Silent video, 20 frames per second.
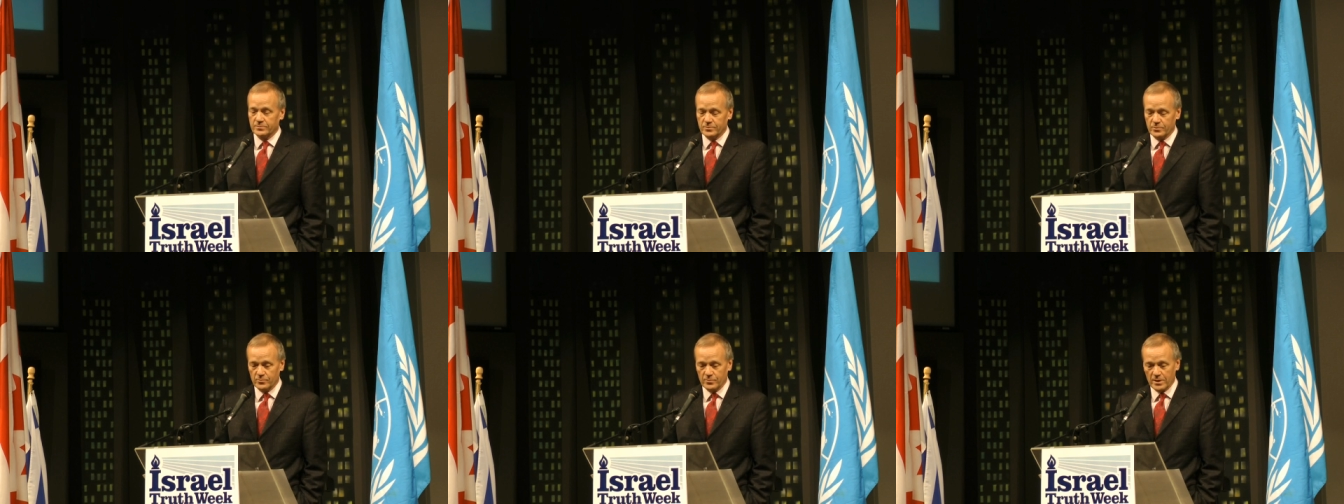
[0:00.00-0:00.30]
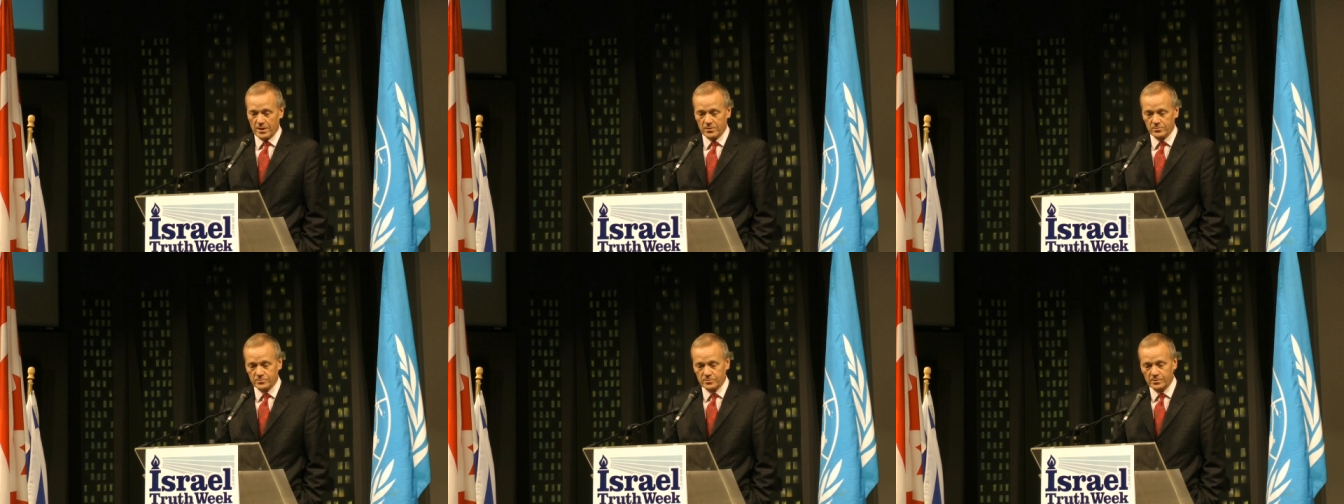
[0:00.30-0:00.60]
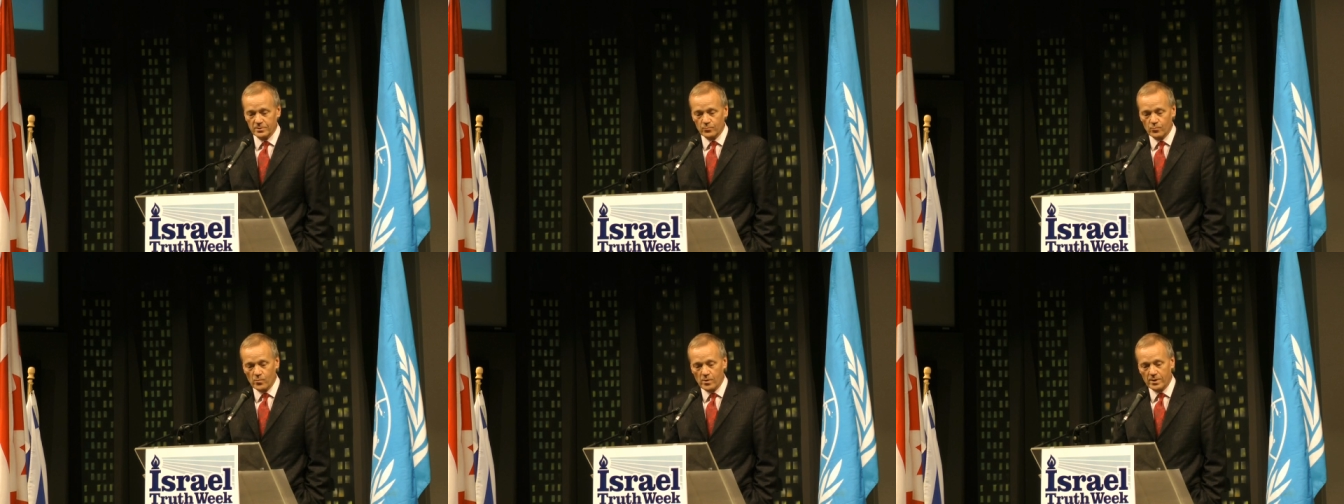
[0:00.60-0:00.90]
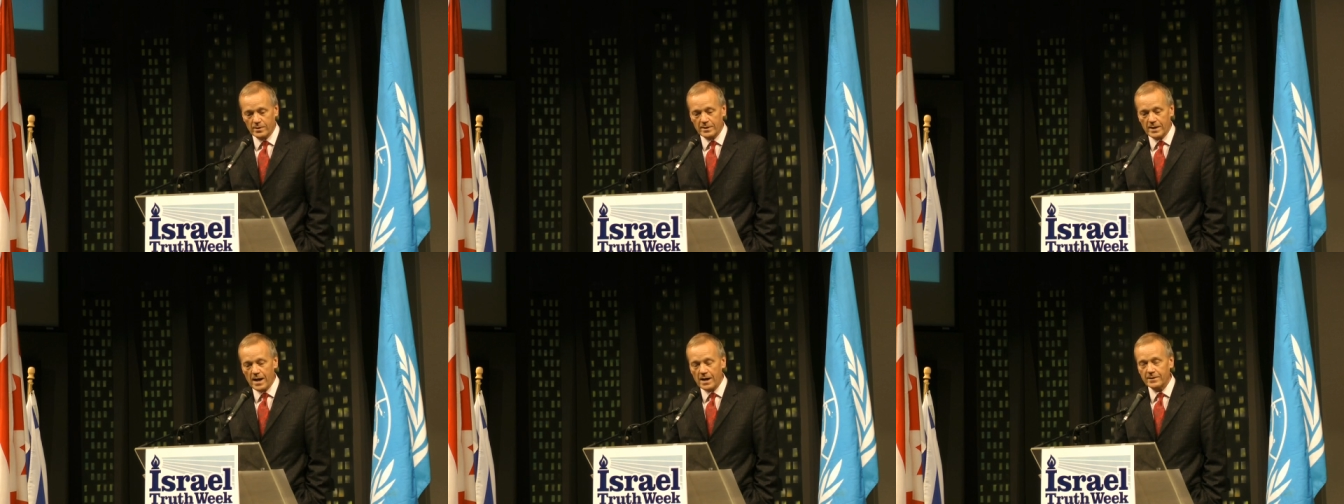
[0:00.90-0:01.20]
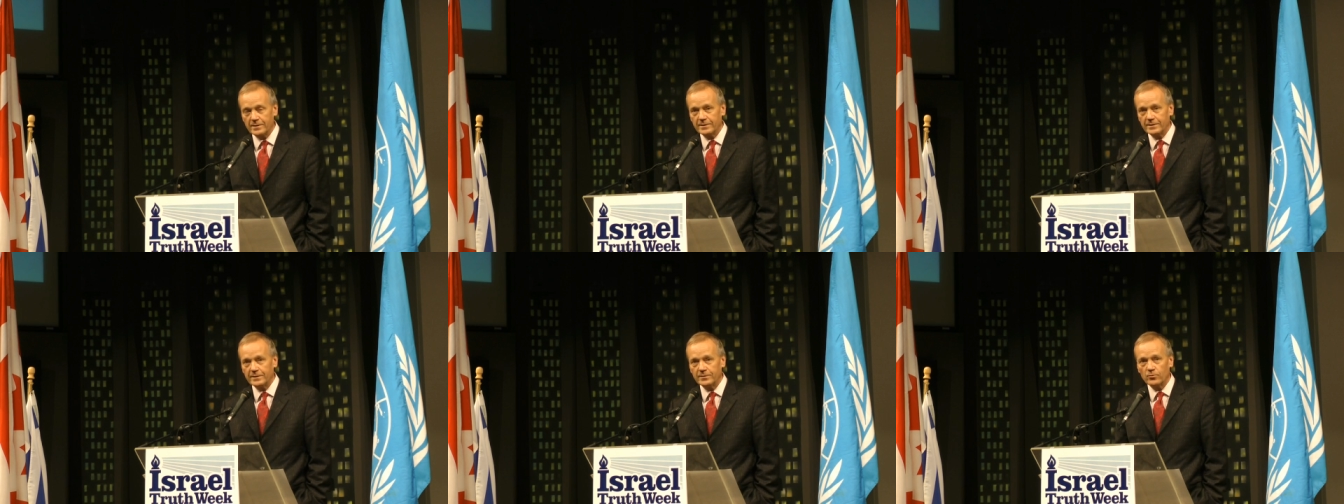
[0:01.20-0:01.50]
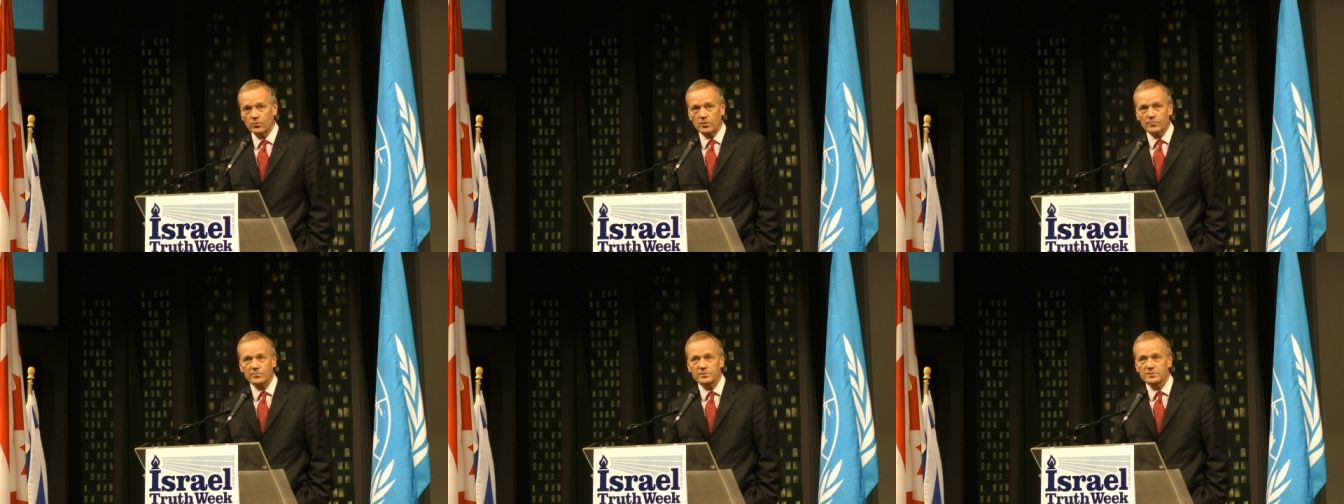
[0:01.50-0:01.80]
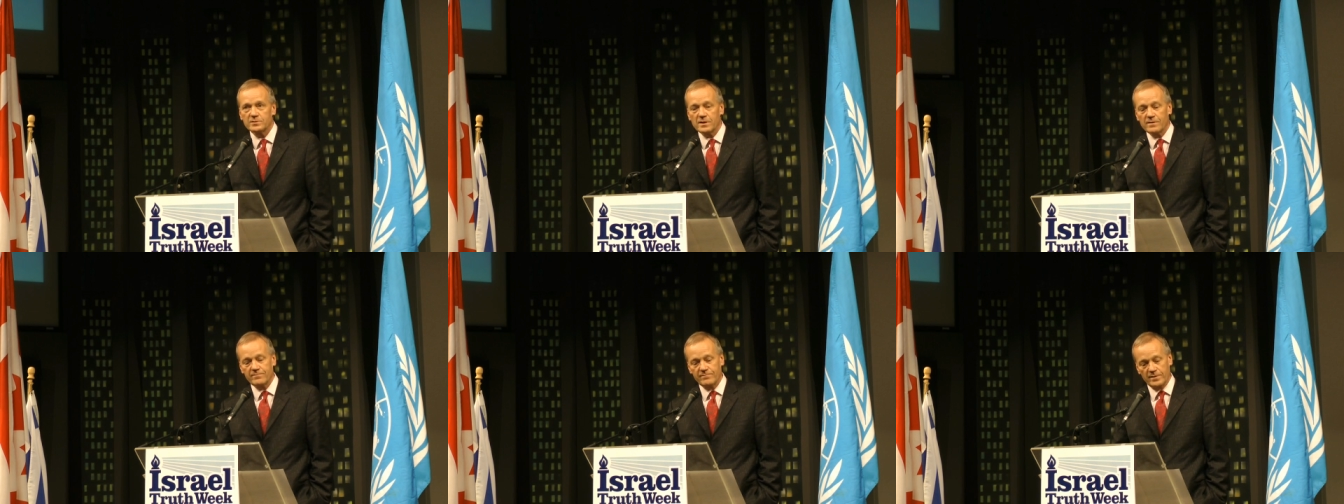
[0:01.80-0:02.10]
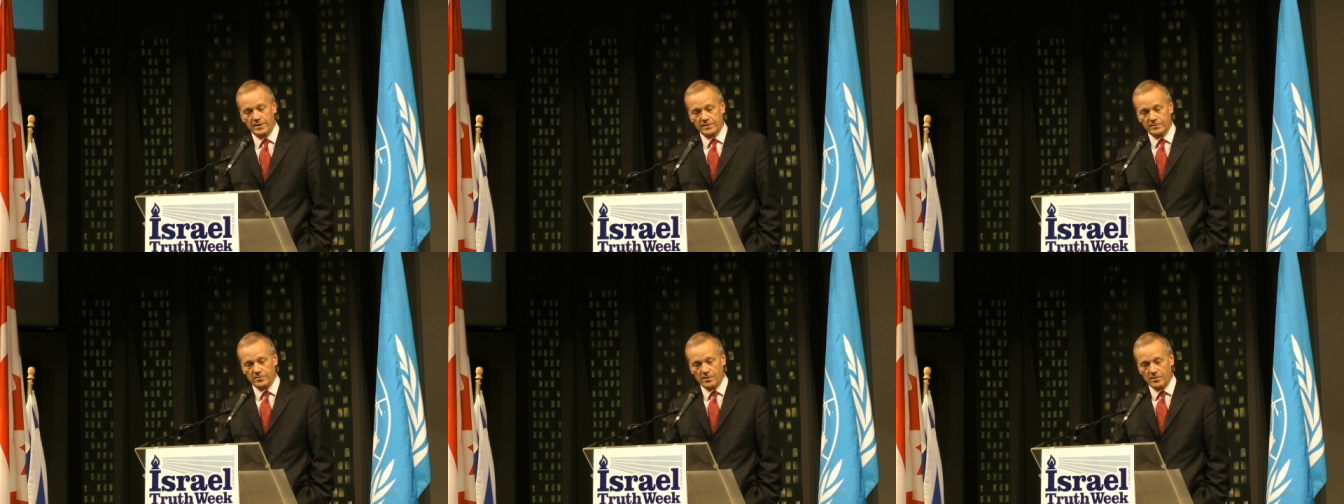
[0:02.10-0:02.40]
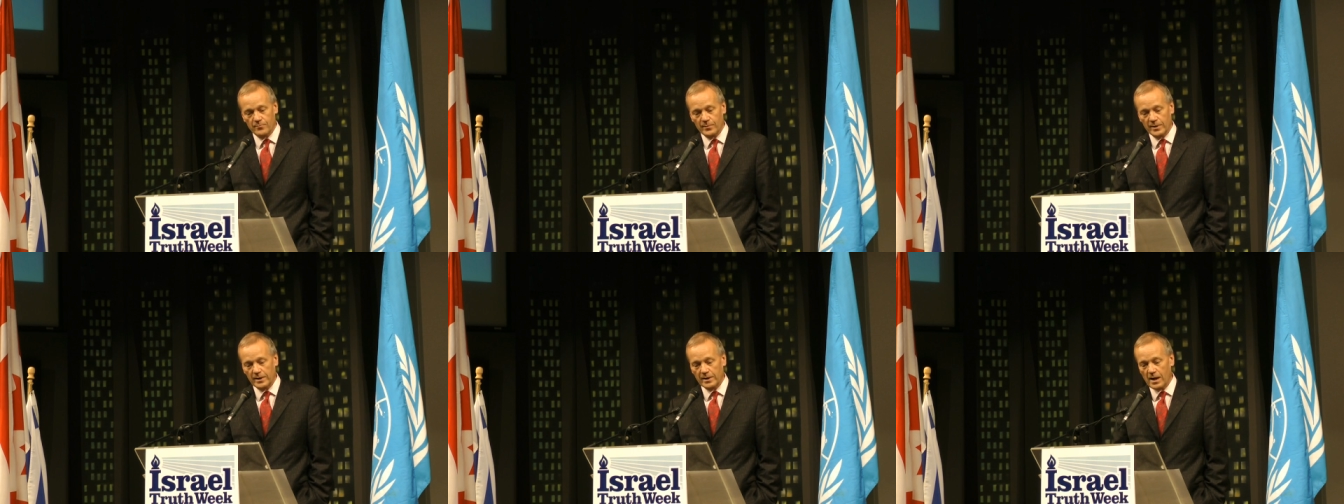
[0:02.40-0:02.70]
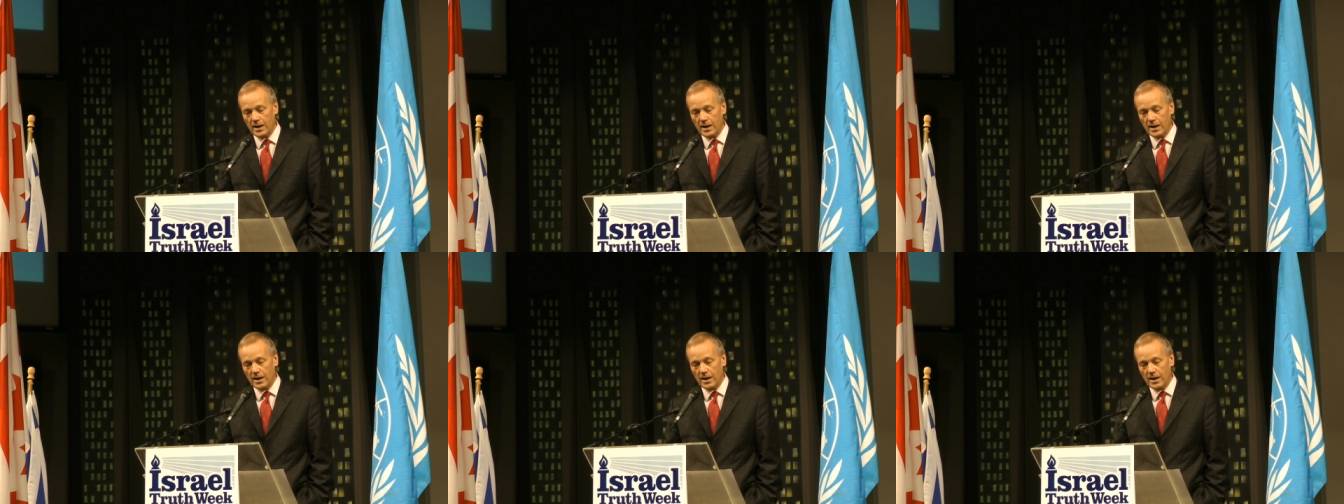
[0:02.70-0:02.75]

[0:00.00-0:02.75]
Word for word: two thousand one had an enormous effect on me,